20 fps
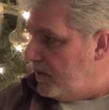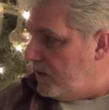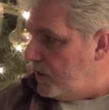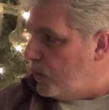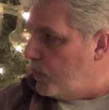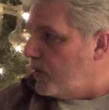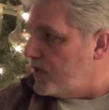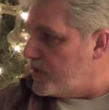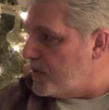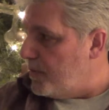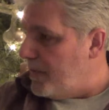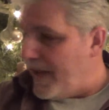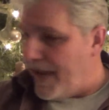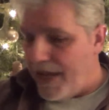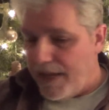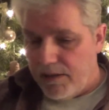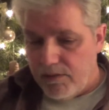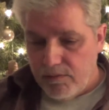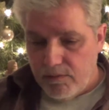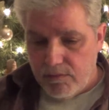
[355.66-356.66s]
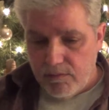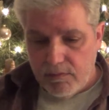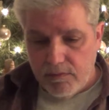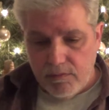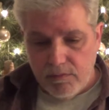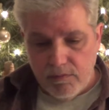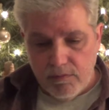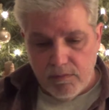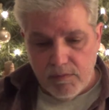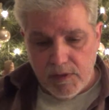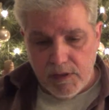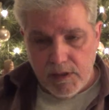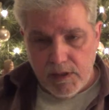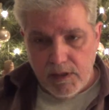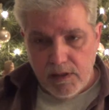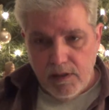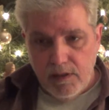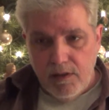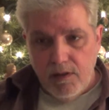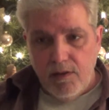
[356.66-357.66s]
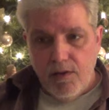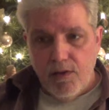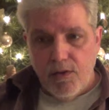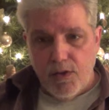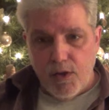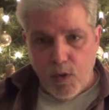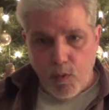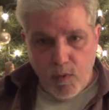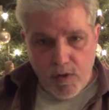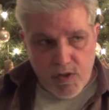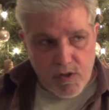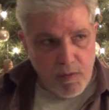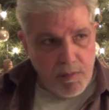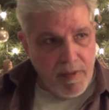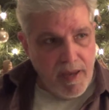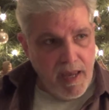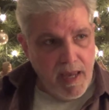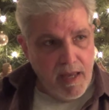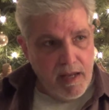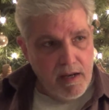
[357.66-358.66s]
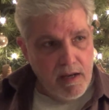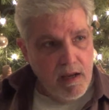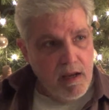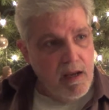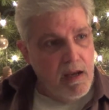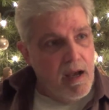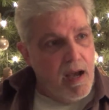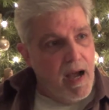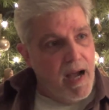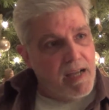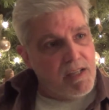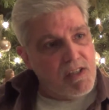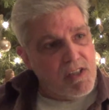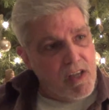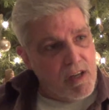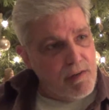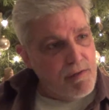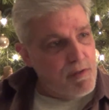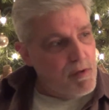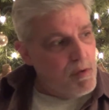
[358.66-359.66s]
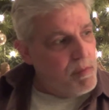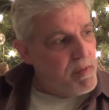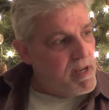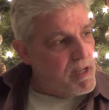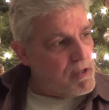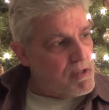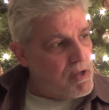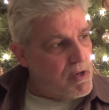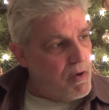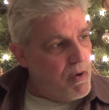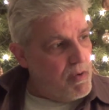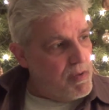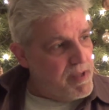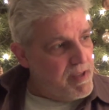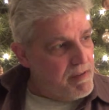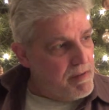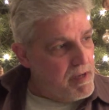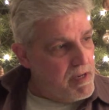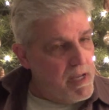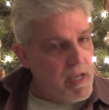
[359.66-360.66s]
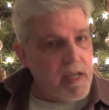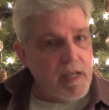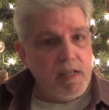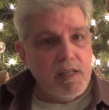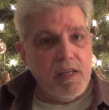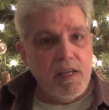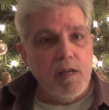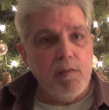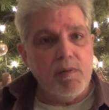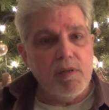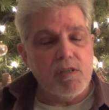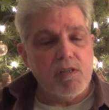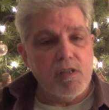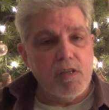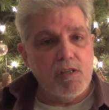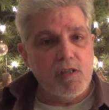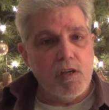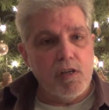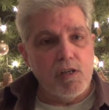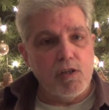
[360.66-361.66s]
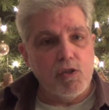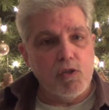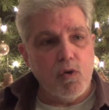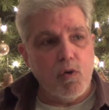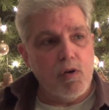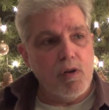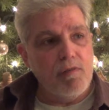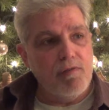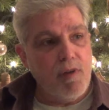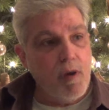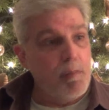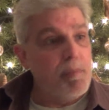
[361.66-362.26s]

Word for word: There was a man there was a man. I said a few minutes ago that Nicodemus is going to sort of